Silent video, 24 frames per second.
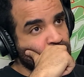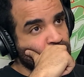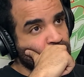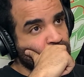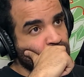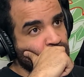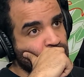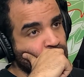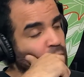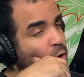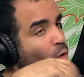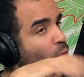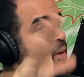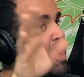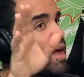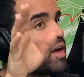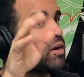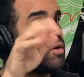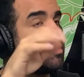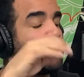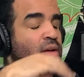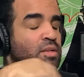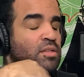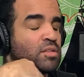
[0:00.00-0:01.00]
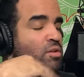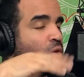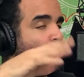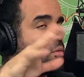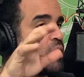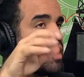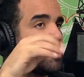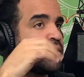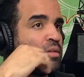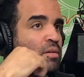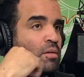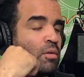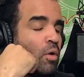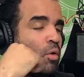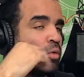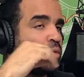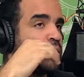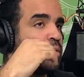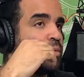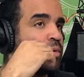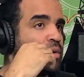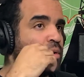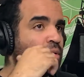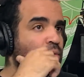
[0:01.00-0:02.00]
No Mac OS, no nothing, only
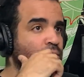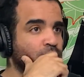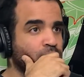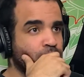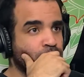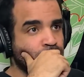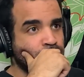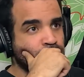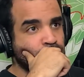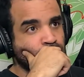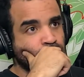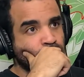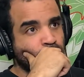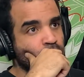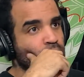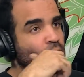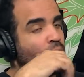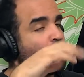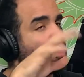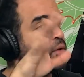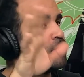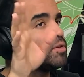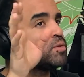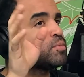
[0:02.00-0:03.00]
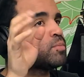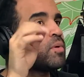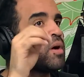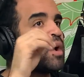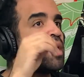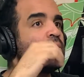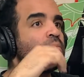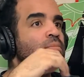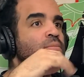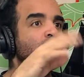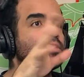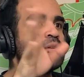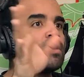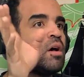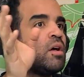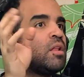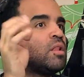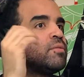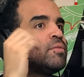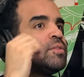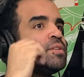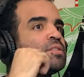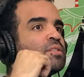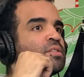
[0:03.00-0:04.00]
Windows. With all of its problems and all of
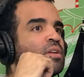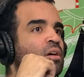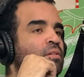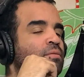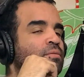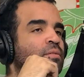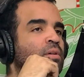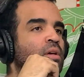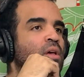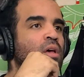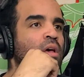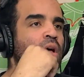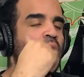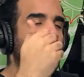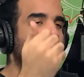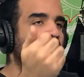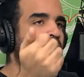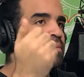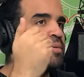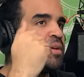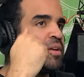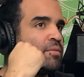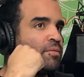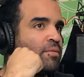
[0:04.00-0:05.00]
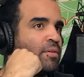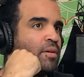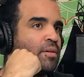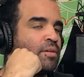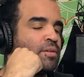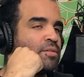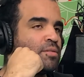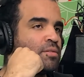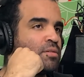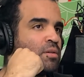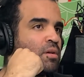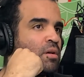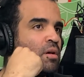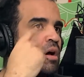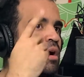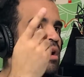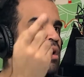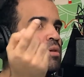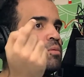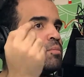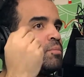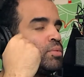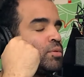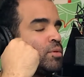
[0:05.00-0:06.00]
its stuff, update failures,
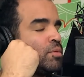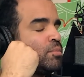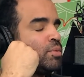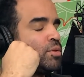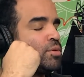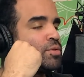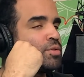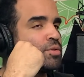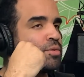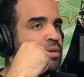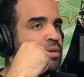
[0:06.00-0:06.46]
hard blue screens.